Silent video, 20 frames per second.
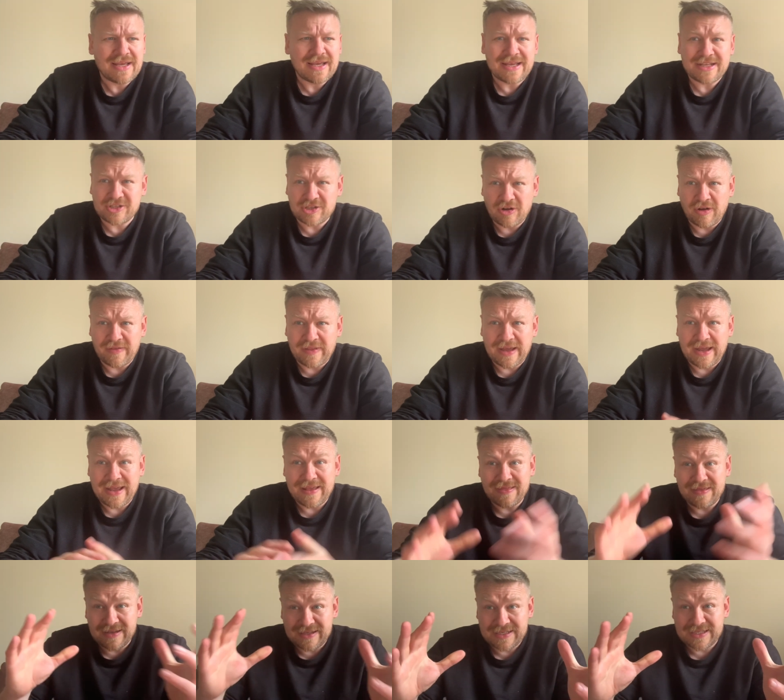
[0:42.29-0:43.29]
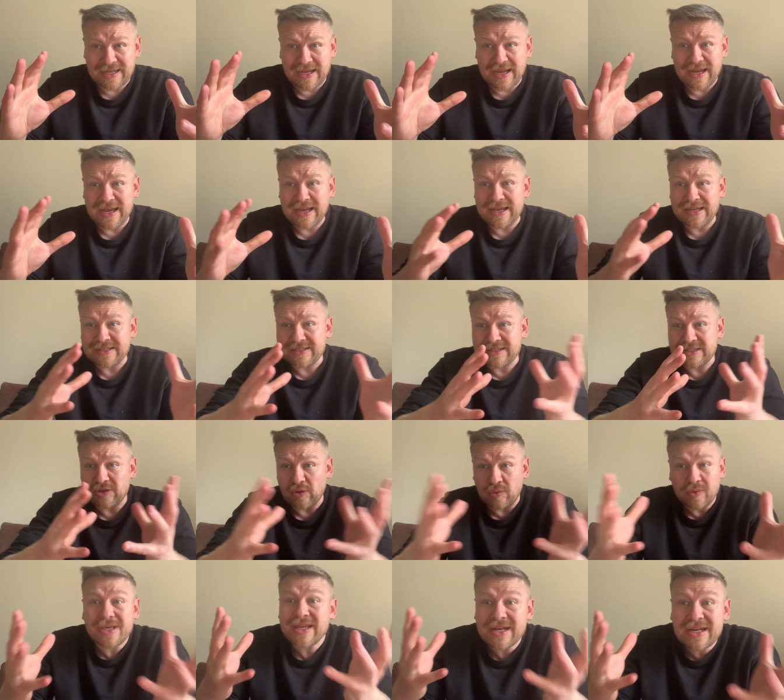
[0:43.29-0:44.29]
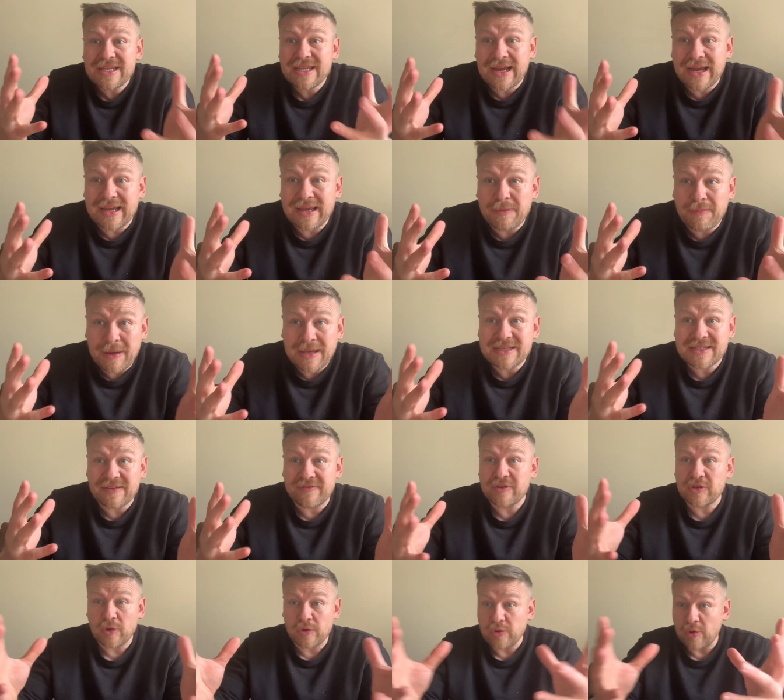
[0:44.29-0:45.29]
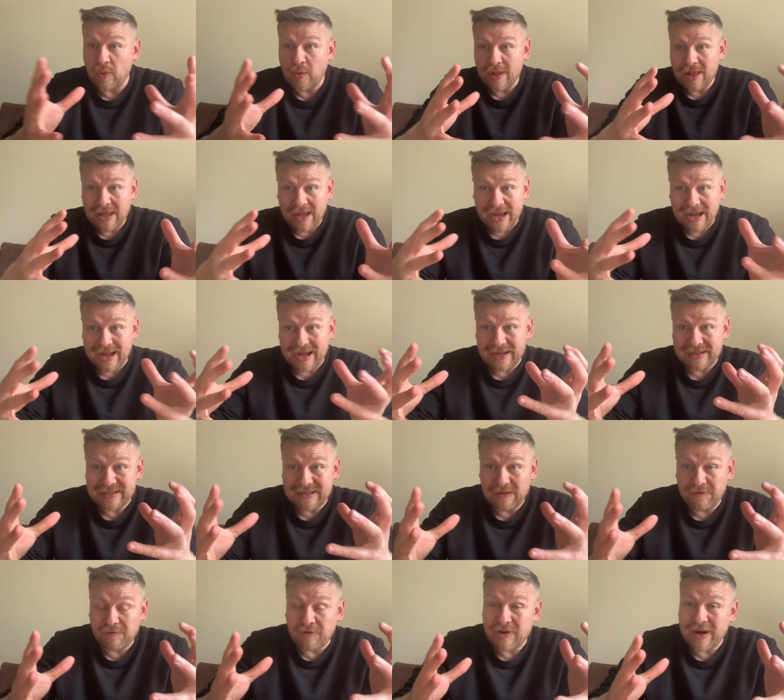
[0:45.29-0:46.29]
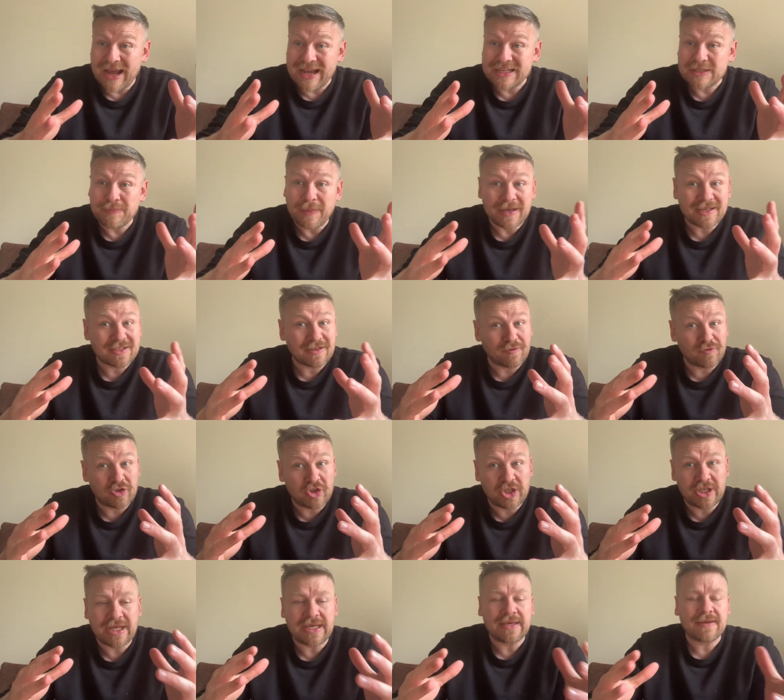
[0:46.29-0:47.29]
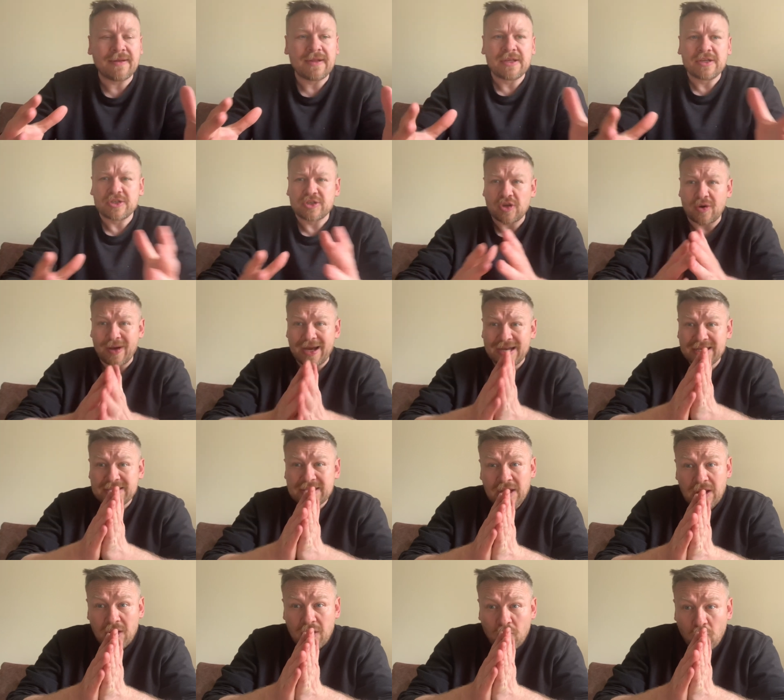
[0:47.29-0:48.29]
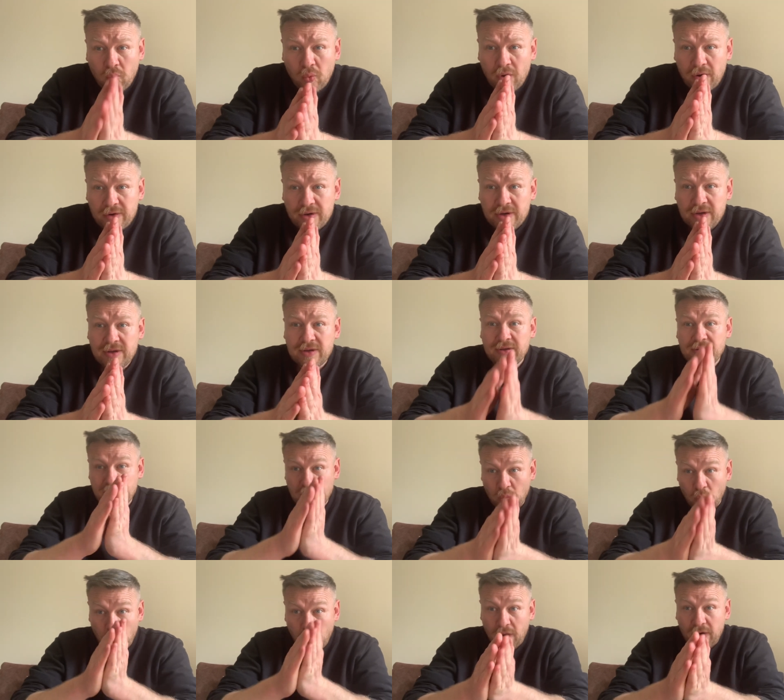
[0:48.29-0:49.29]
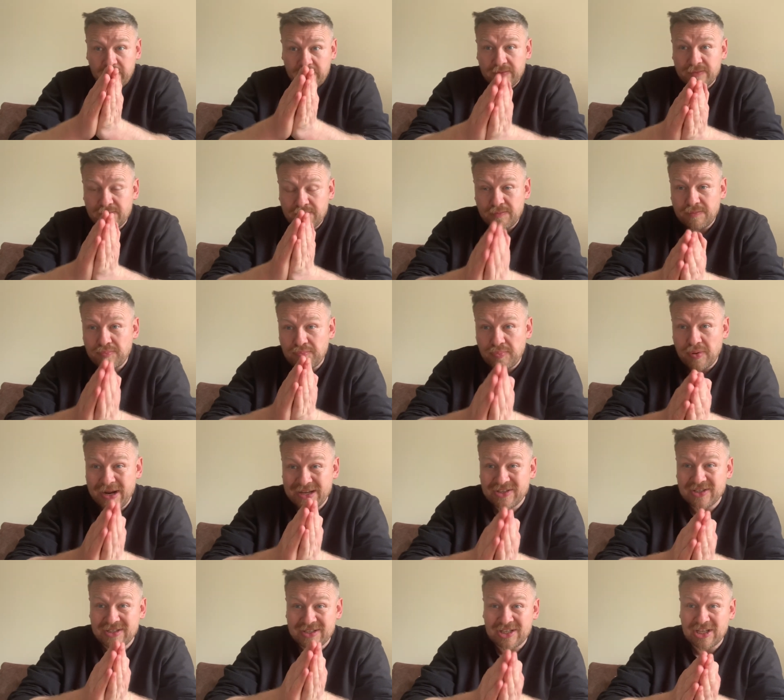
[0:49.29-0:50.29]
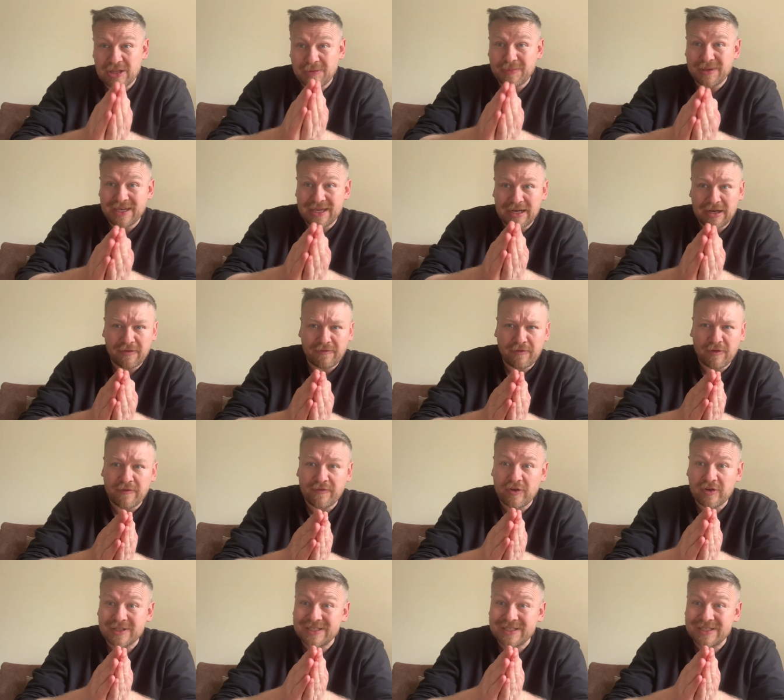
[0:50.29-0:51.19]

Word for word: It's not that in the sky as so. Yin and yang, basically, we don't know, are different aspects of chi. So as one, the one presence at the beginning of the universe